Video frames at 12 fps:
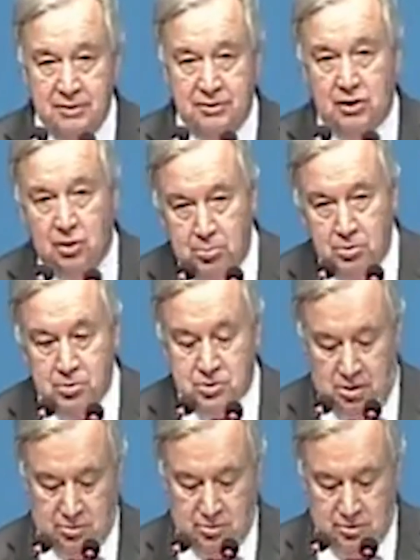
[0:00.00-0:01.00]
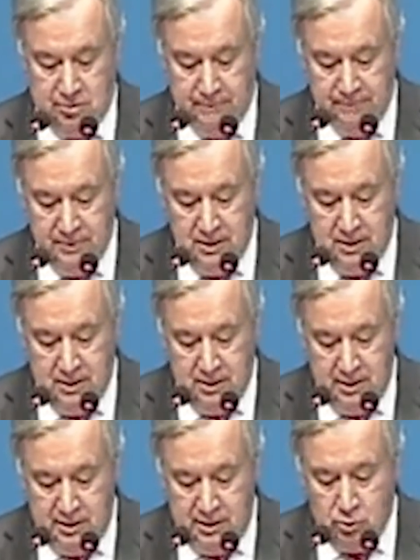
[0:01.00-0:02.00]
the Global South.
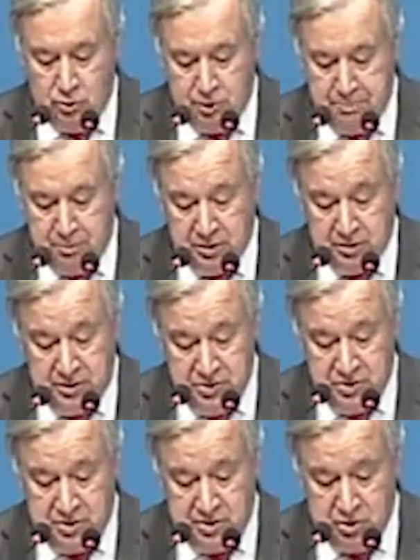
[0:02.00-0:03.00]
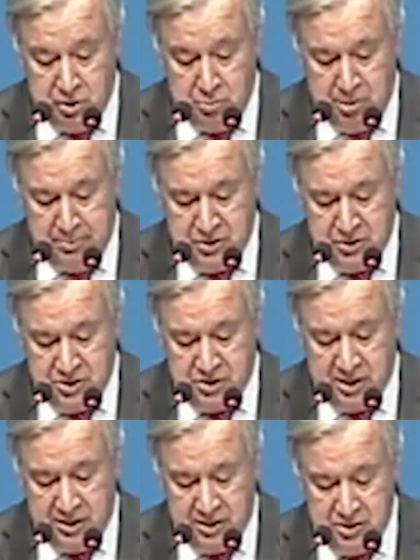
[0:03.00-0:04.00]
It will report this year, so member
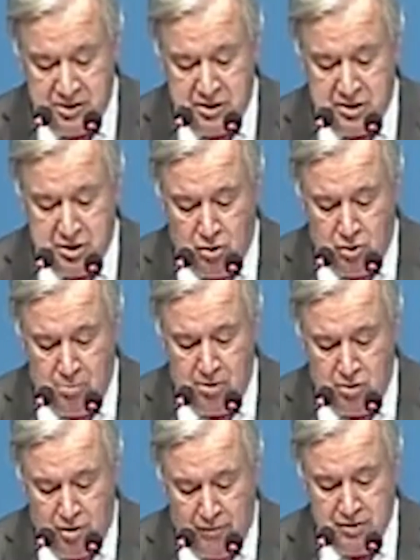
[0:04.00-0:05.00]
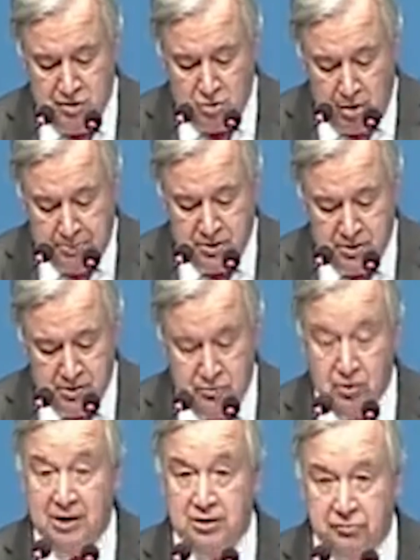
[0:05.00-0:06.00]
states can consider global governance options
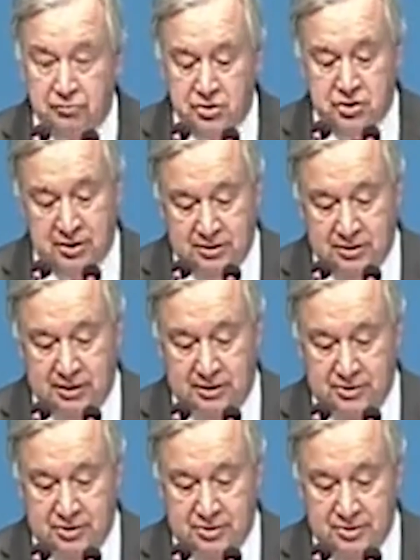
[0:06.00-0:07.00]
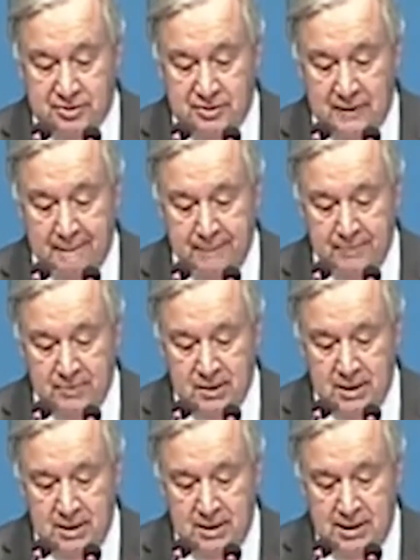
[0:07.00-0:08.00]
for artificial intelligence.
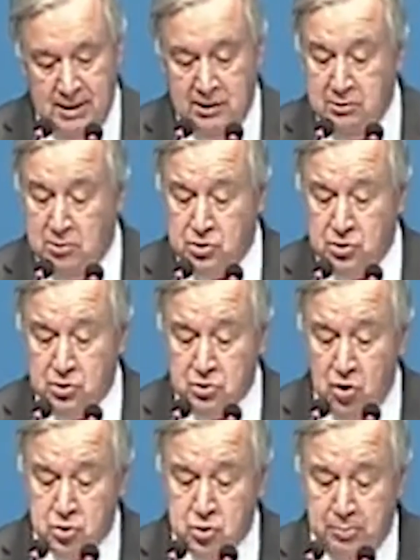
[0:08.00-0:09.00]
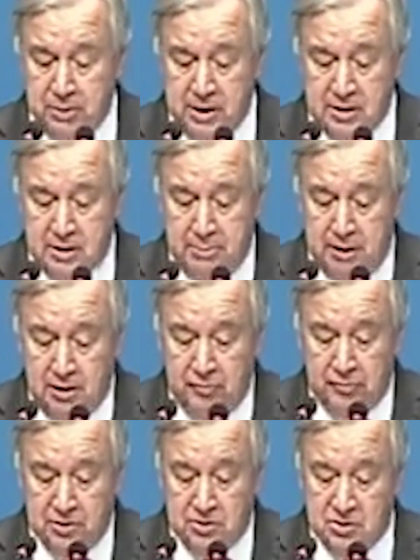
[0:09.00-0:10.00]
And it must also bring the
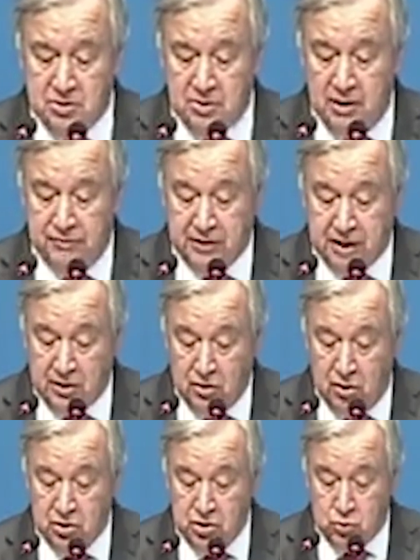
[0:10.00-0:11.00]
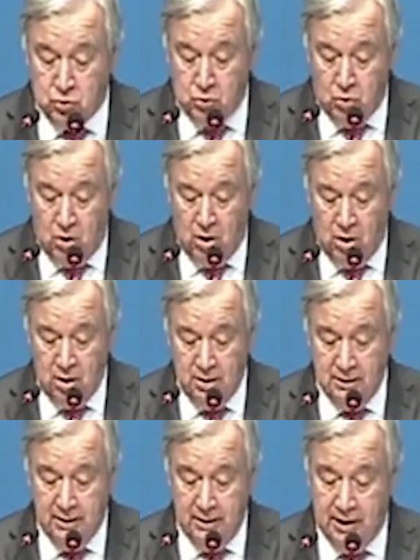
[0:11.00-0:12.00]
benefits of technology to all
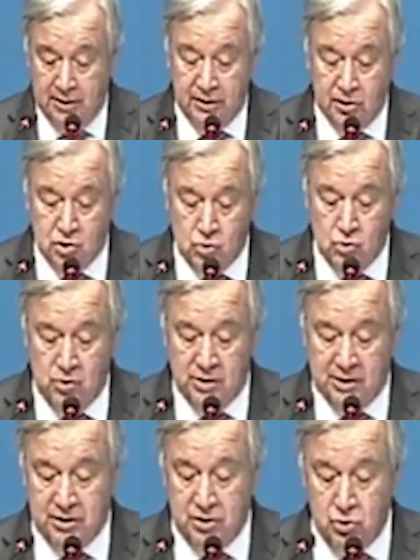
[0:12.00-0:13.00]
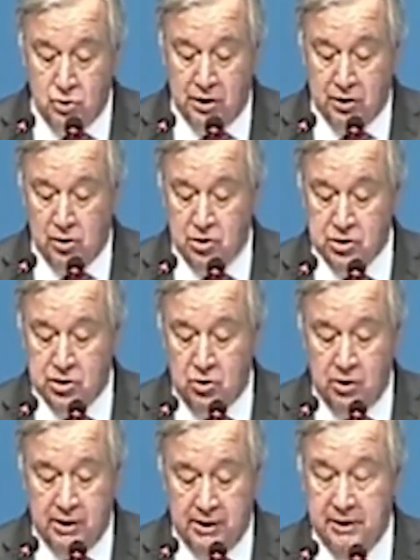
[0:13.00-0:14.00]
and ensure that a new
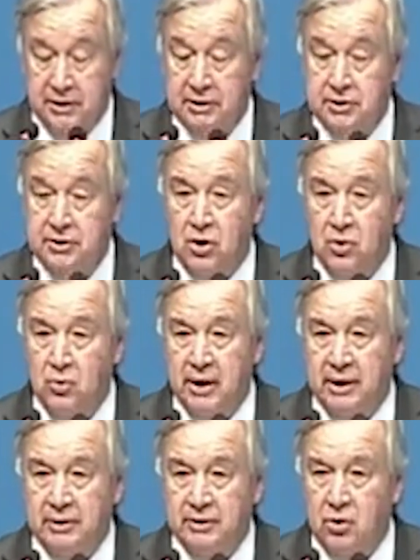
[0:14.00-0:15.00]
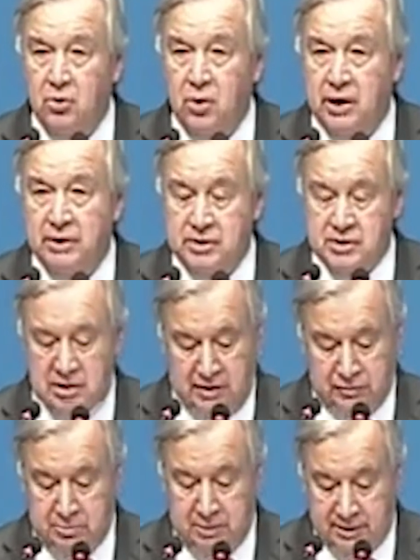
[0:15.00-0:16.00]
technological era, no one is
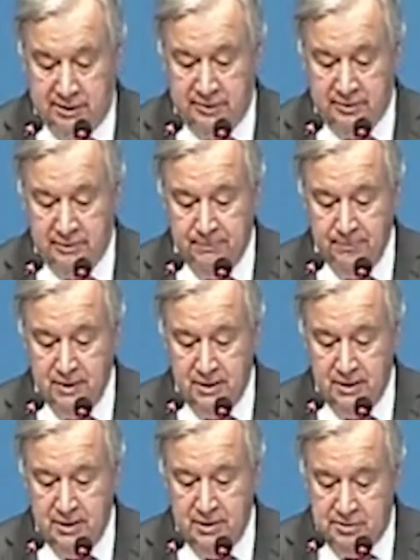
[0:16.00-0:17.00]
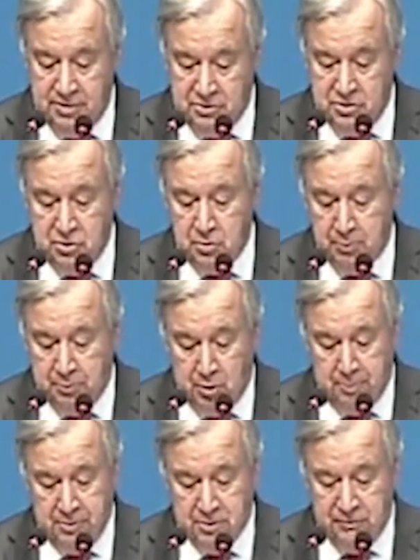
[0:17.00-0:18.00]
left behind. This is the
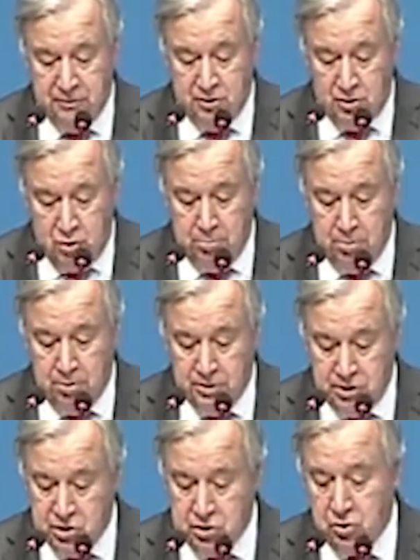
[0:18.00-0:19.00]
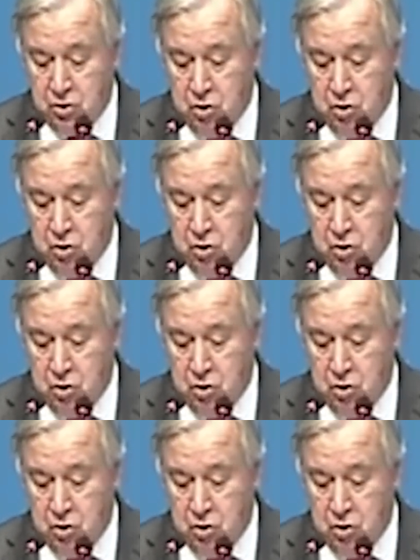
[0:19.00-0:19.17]
purpose of the Global Digital